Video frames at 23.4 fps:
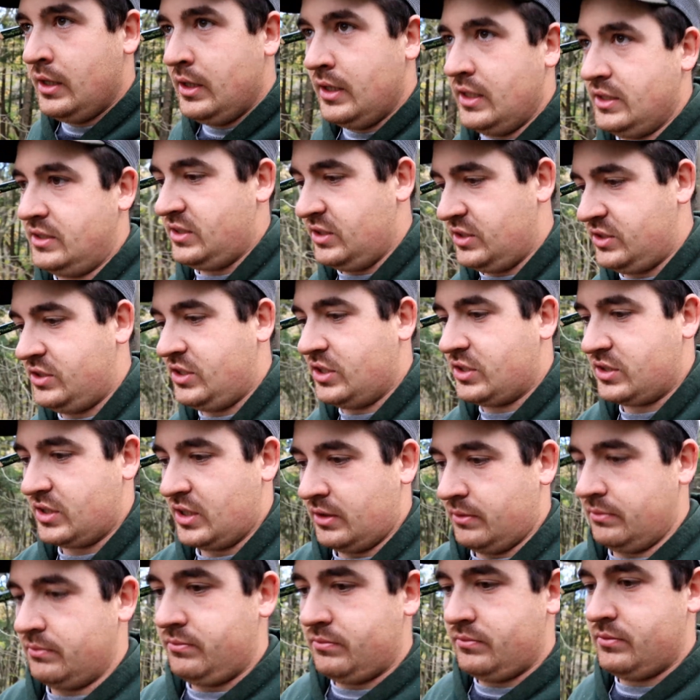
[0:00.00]
this is just a
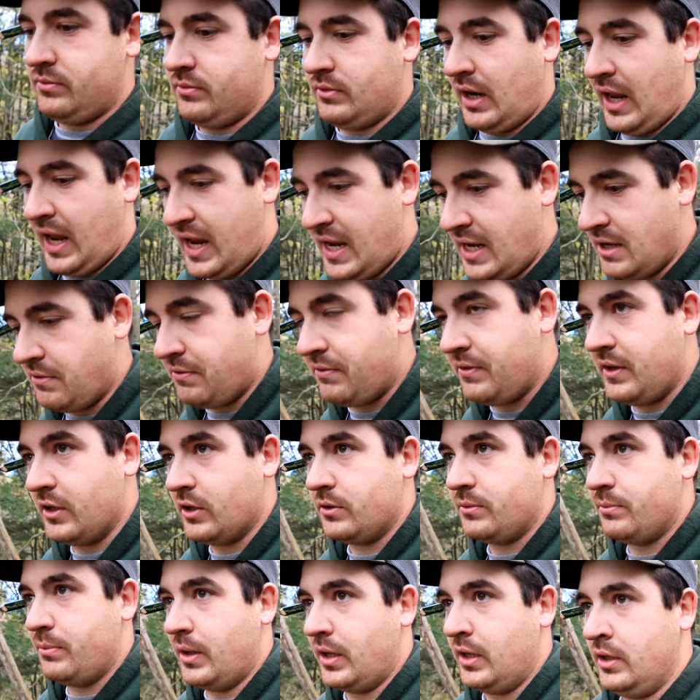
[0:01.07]
hay field,
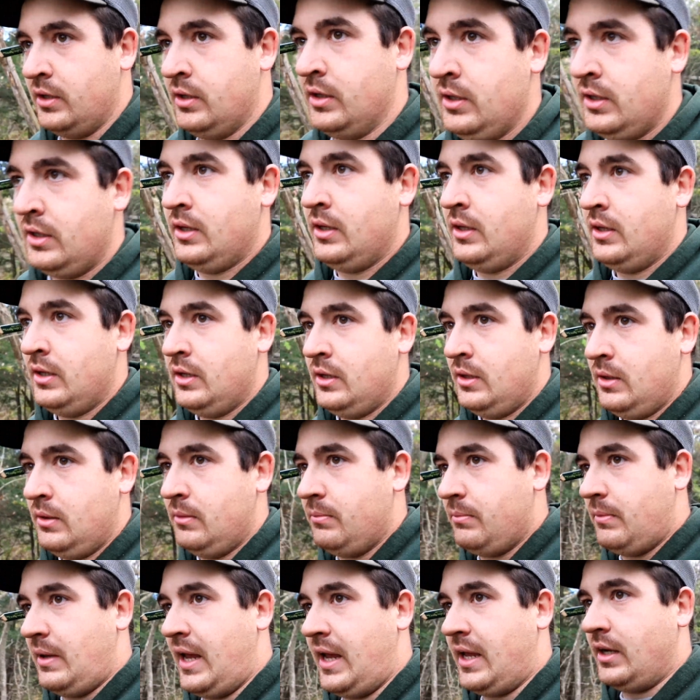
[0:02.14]
but
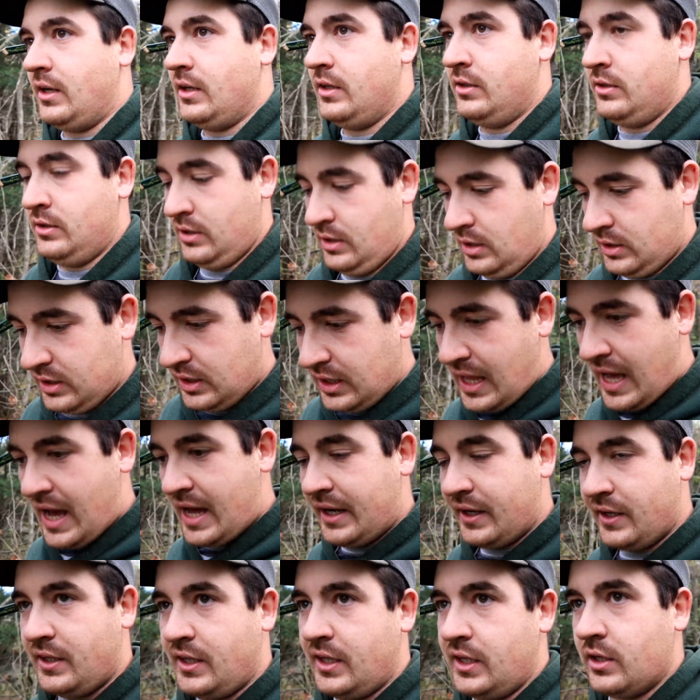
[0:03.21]
man, a lot
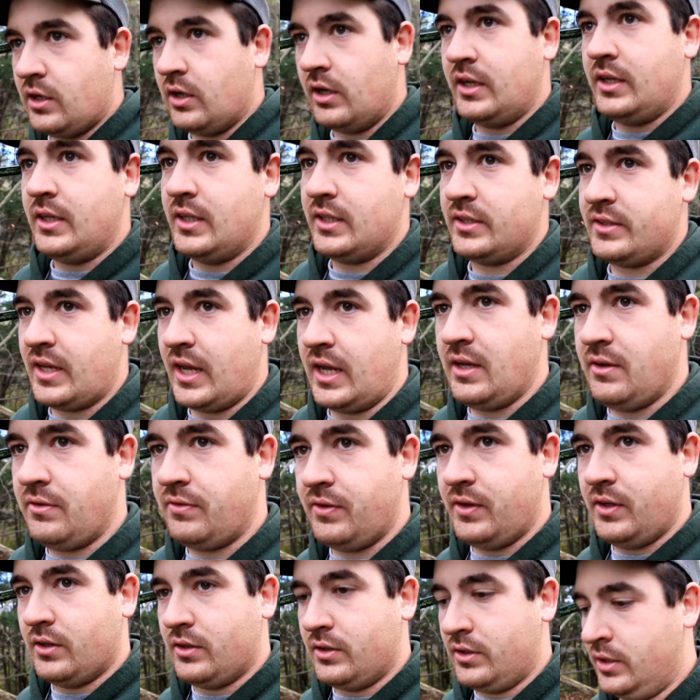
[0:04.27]
of deer in this hay
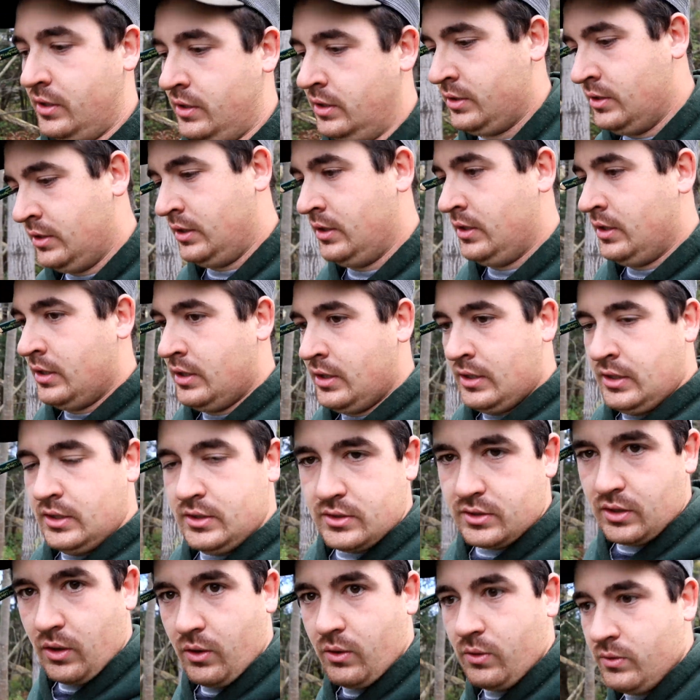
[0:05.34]
field.
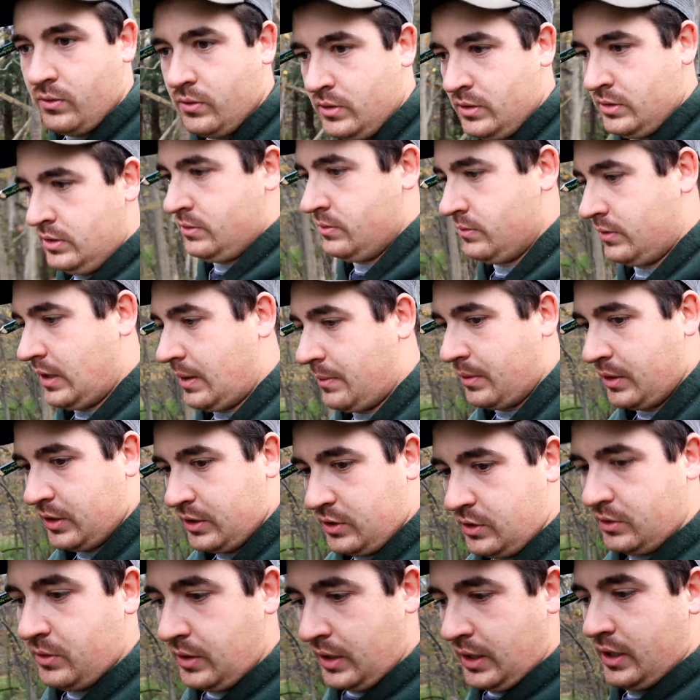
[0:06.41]
So what I'm going to
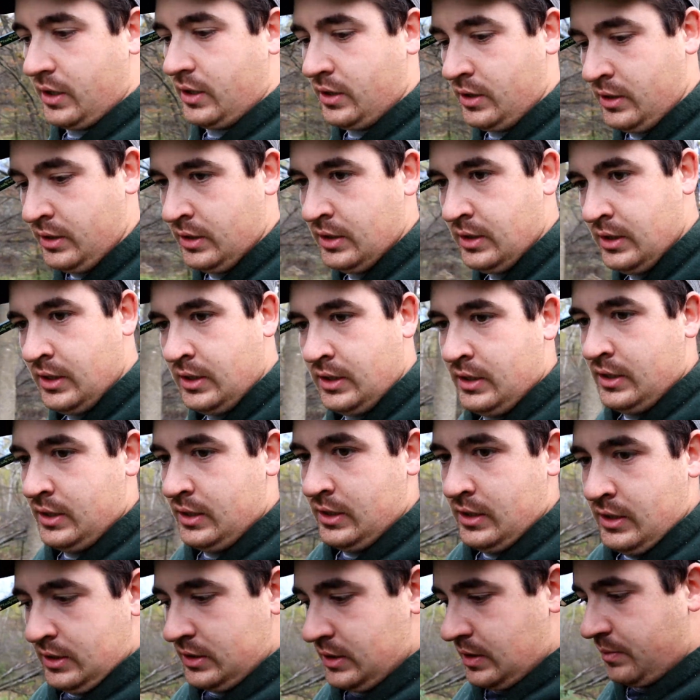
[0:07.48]
do here
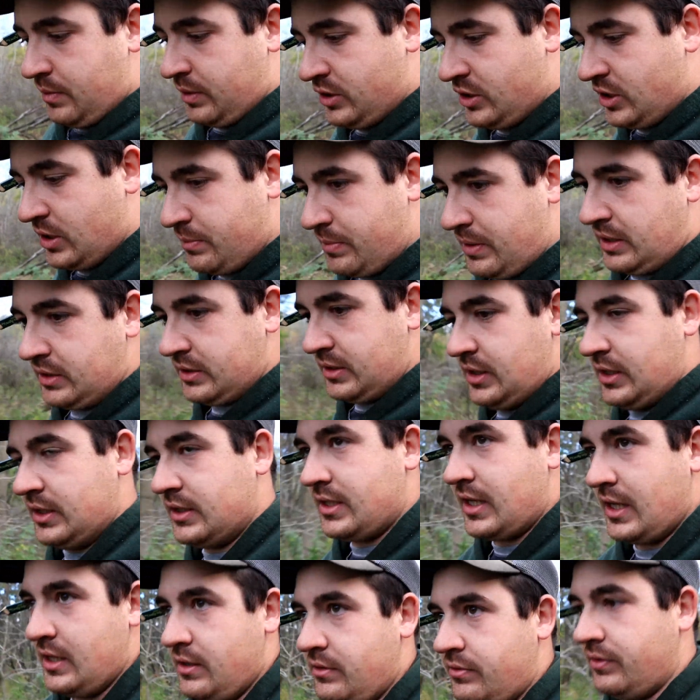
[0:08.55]
is I'm going to jump out to this
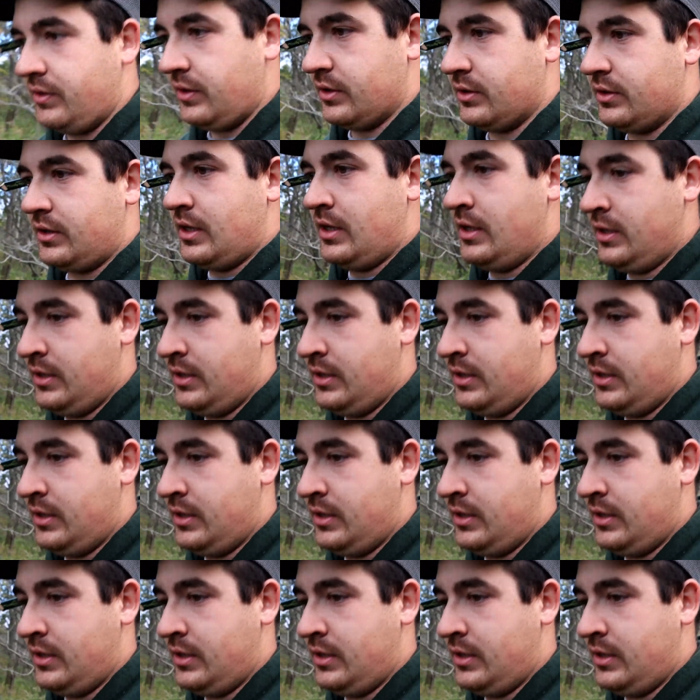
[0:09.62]
hay field